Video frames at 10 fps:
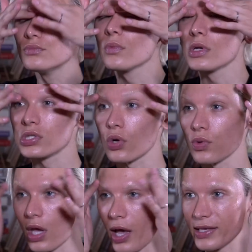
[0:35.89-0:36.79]
I'm gonna start
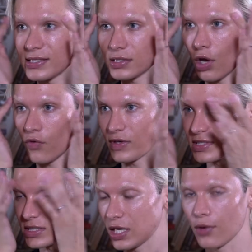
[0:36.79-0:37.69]
with the eyes.
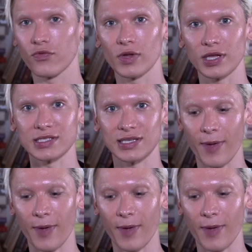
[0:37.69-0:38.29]
Obviously, I've released a